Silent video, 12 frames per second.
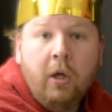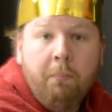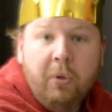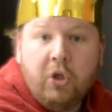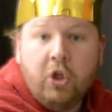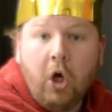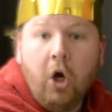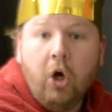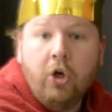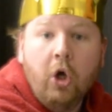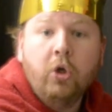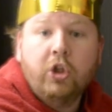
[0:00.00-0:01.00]
bizarre
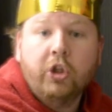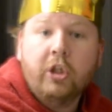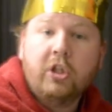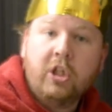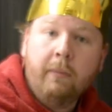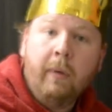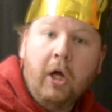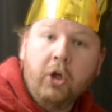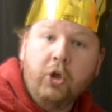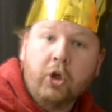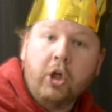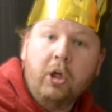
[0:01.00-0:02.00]
notion that somehow
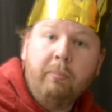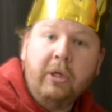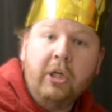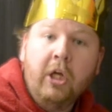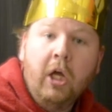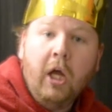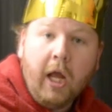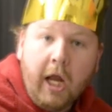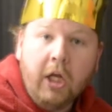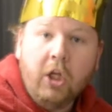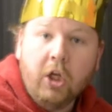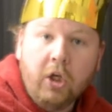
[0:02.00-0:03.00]
you're going to be
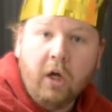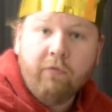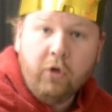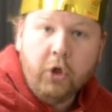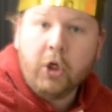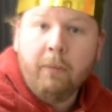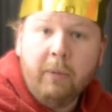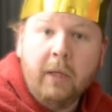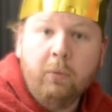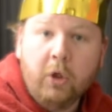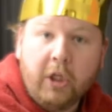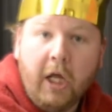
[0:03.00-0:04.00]
hated enough that you're going to be
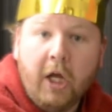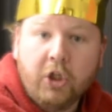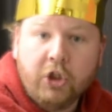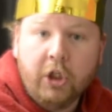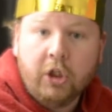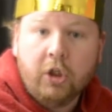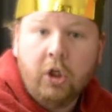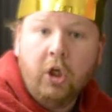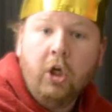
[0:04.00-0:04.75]
able to cash in.